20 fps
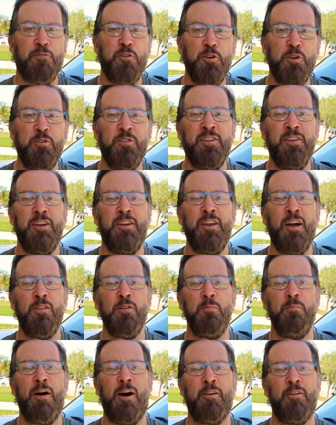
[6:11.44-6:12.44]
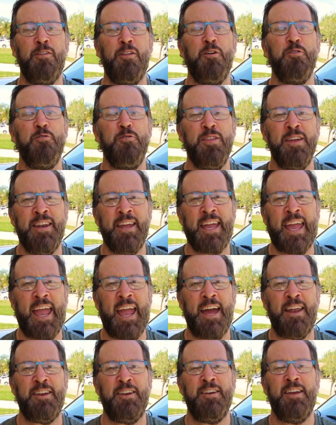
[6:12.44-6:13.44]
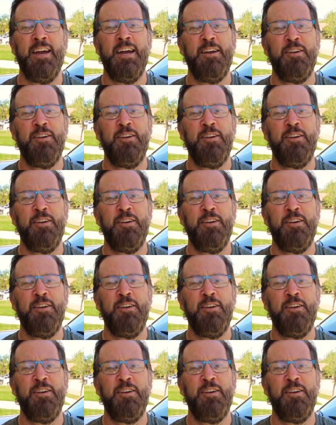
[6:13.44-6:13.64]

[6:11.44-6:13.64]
you're using another model other than a Canon,